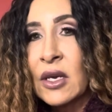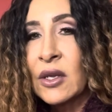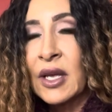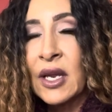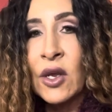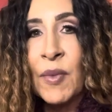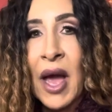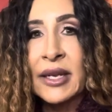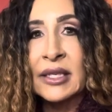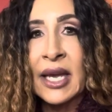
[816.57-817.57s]
Then you
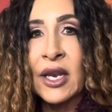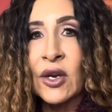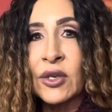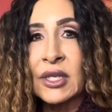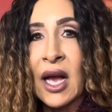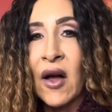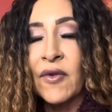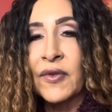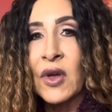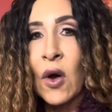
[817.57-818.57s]
might say to yourself
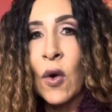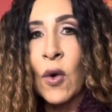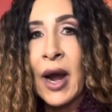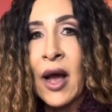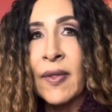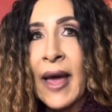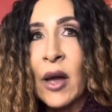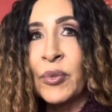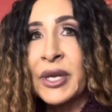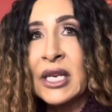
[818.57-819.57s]
or out
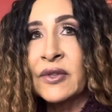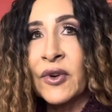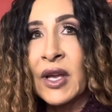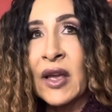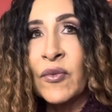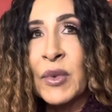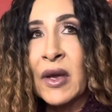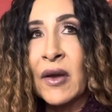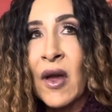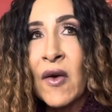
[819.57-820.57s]
loud, please forgive
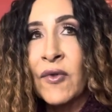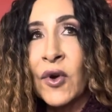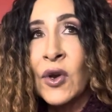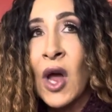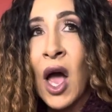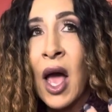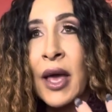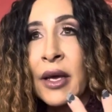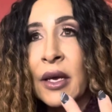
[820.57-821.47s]
me for not